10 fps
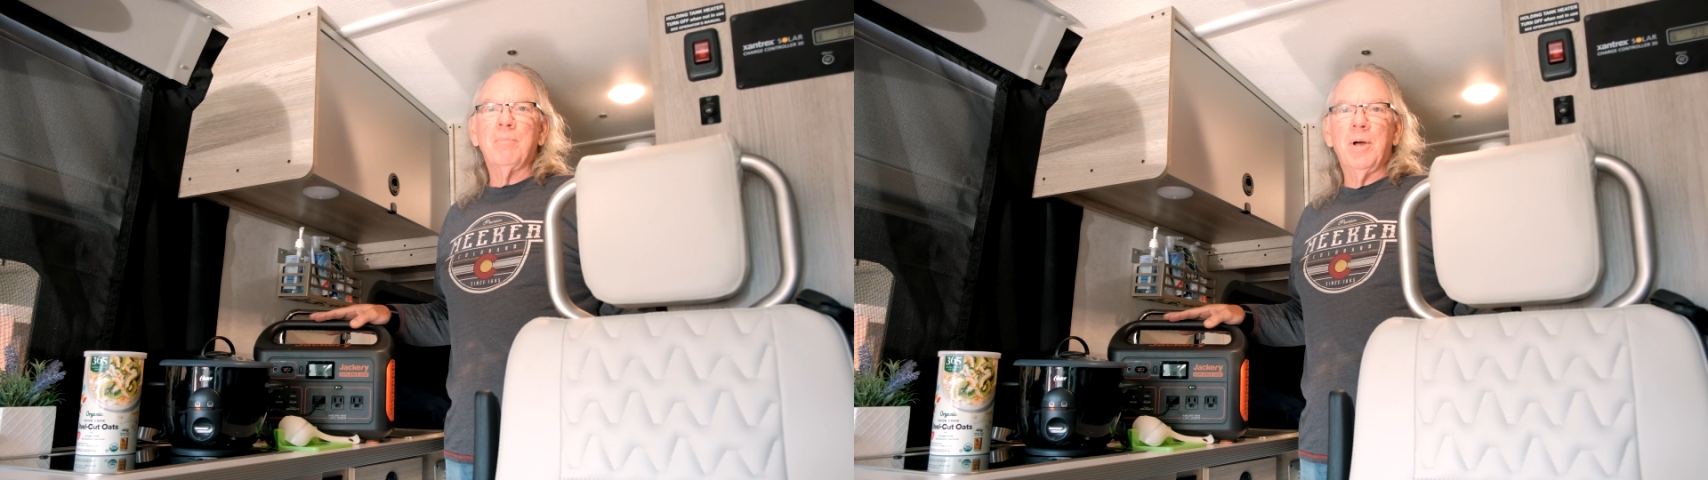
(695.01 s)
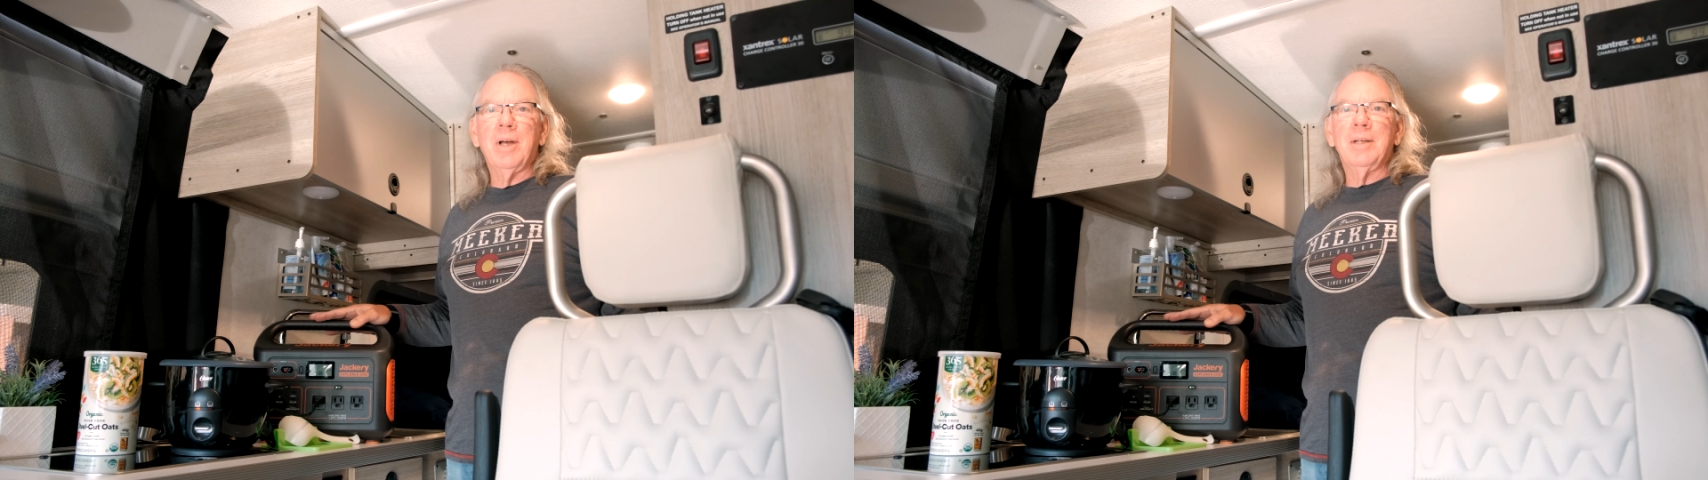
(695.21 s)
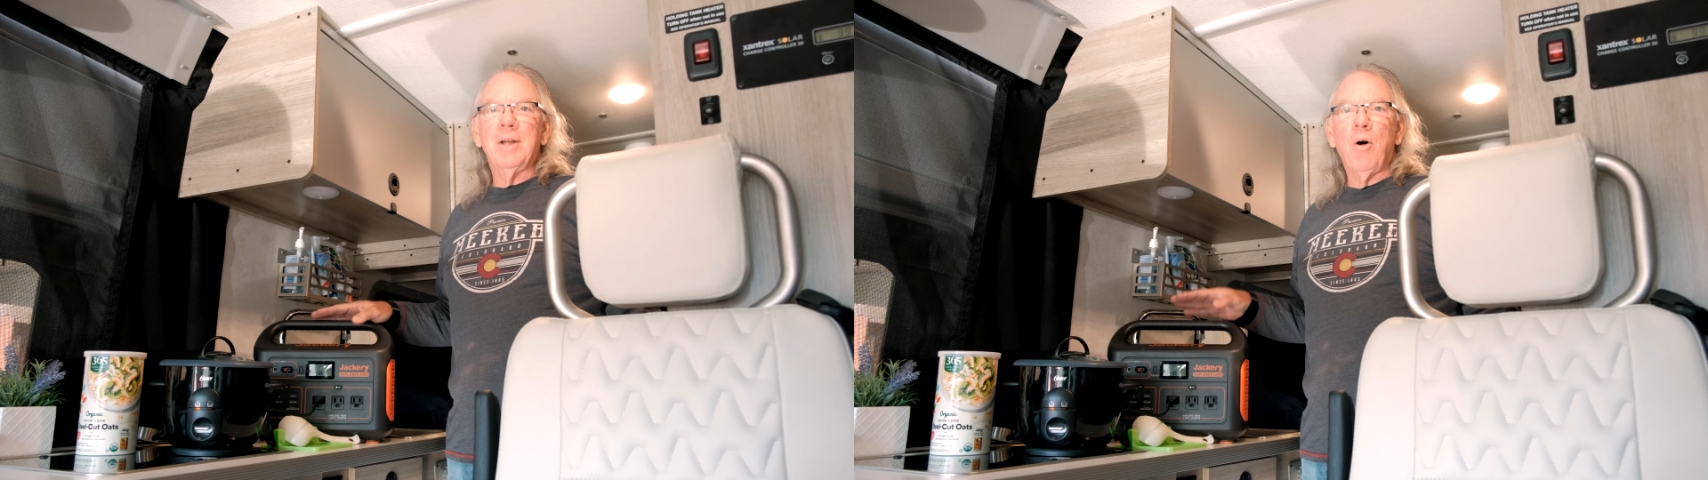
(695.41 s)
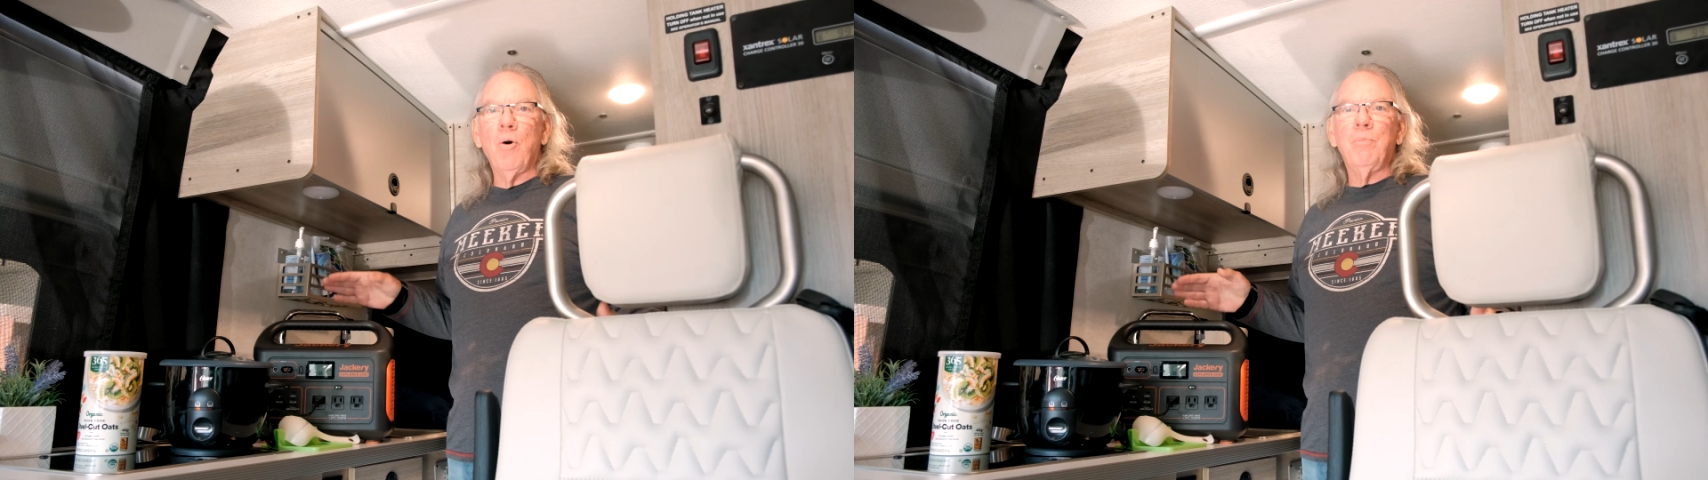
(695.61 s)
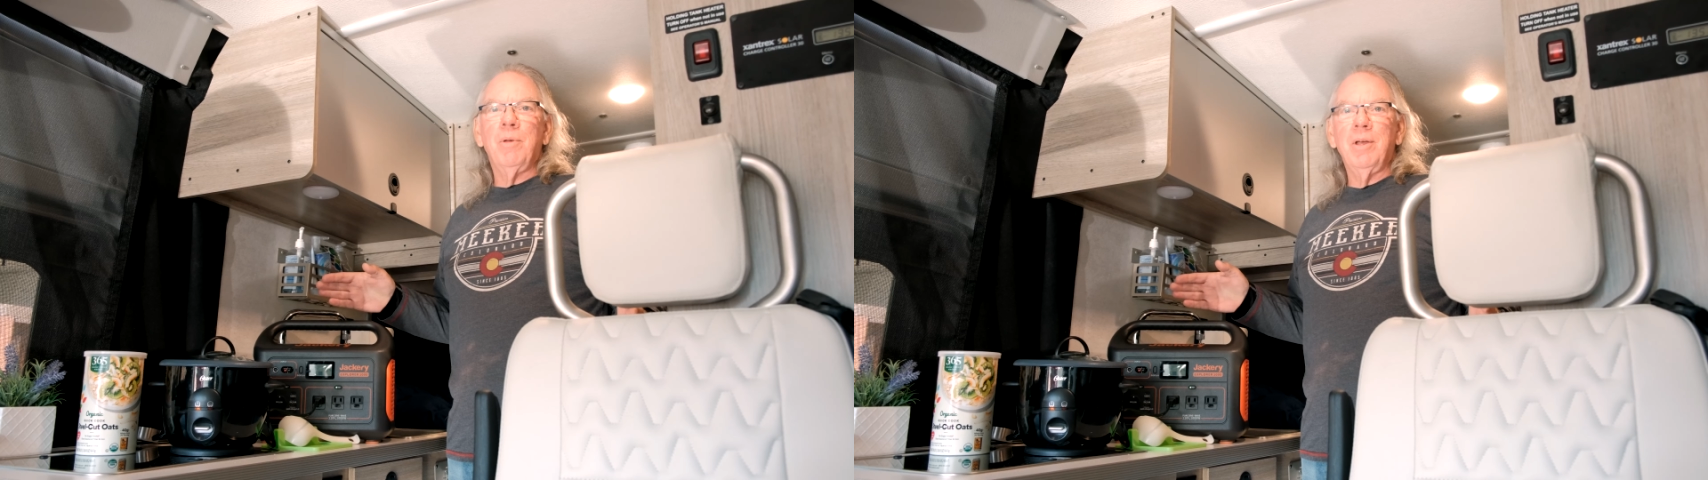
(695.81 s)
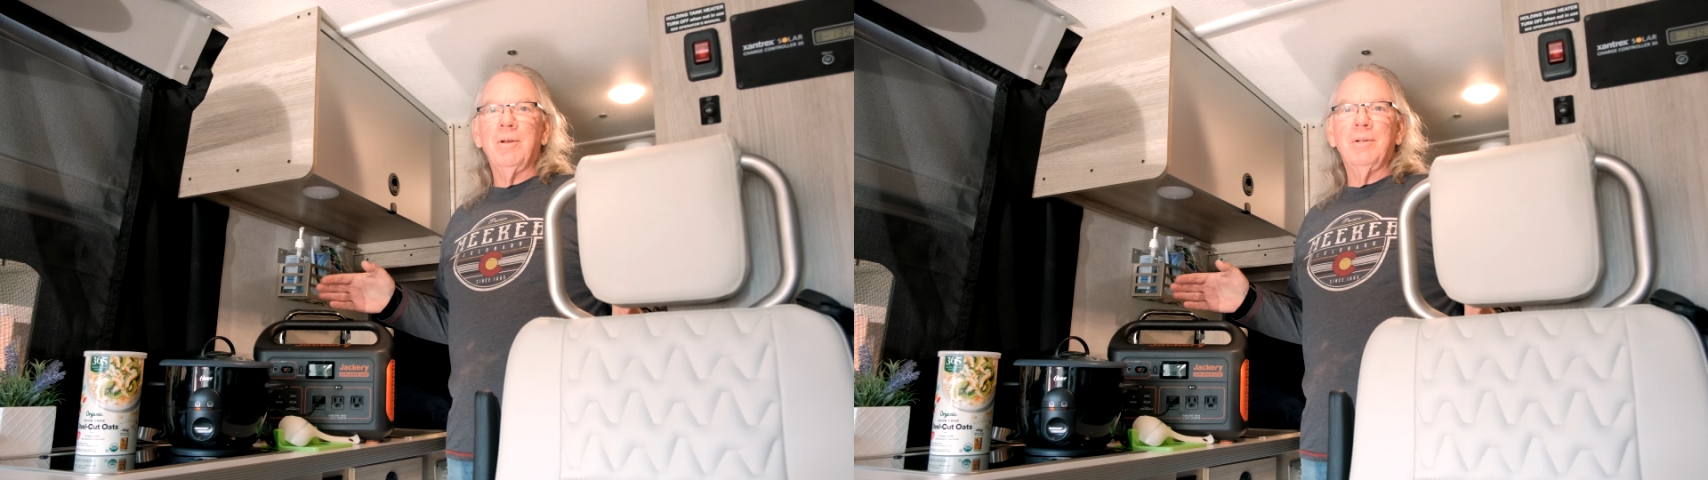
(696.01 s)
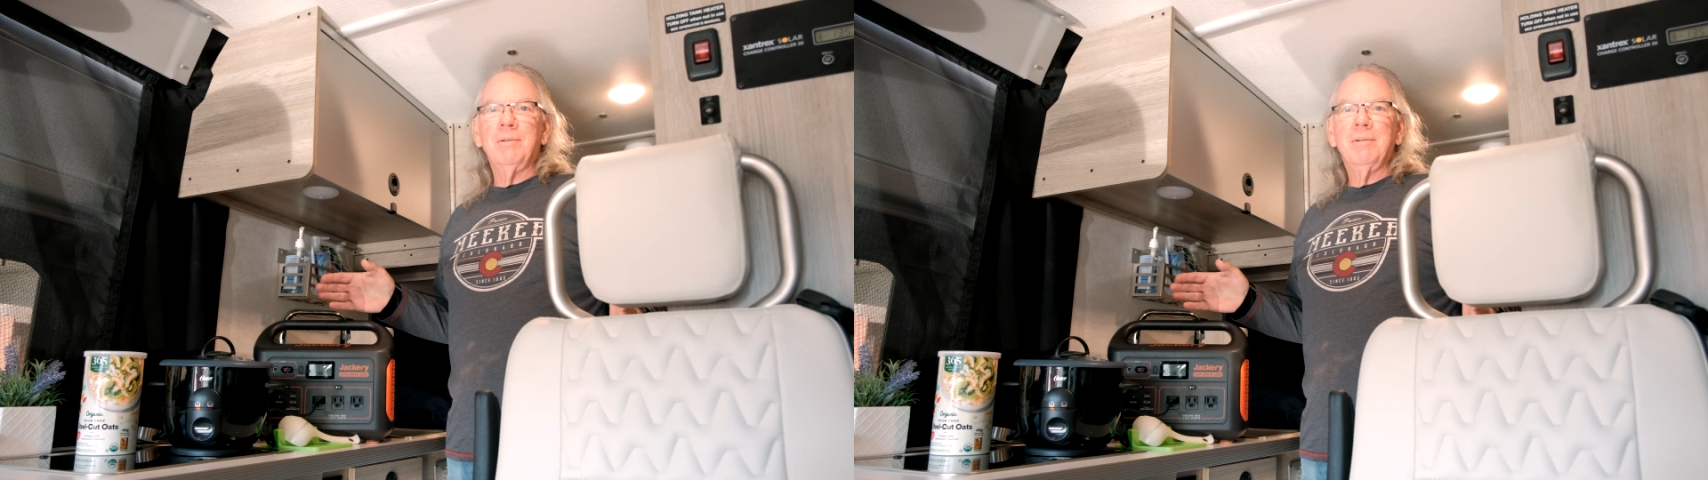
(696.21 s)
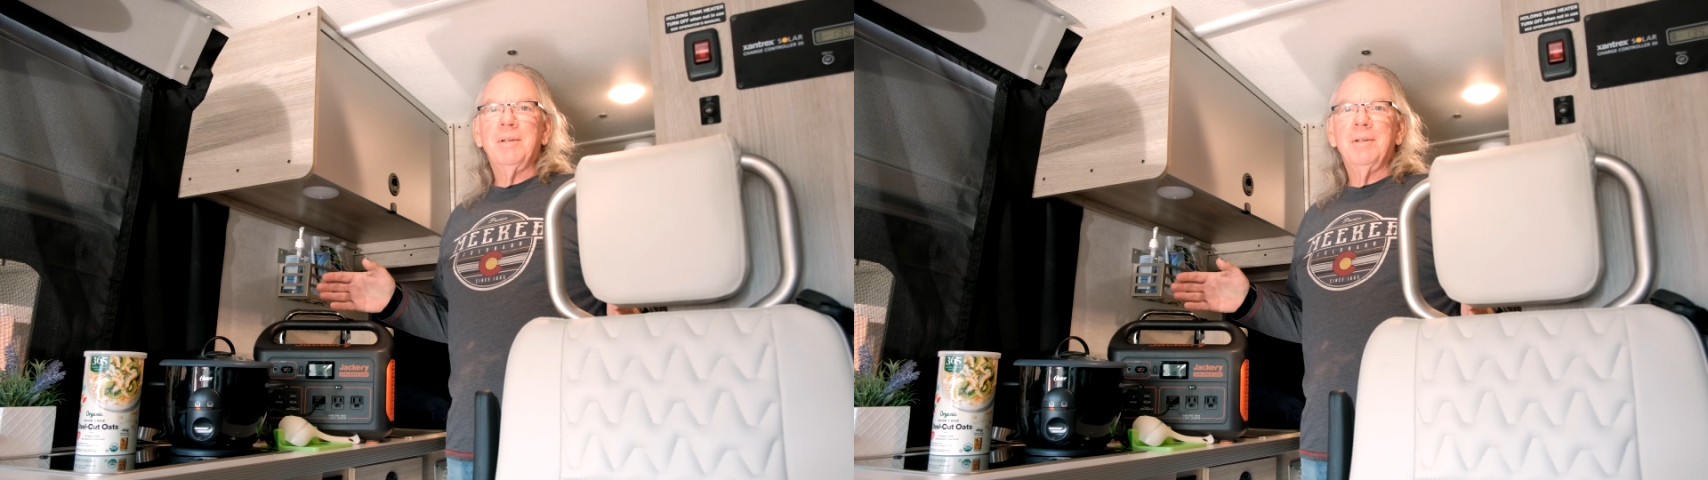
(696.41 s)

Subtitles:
but oatmeal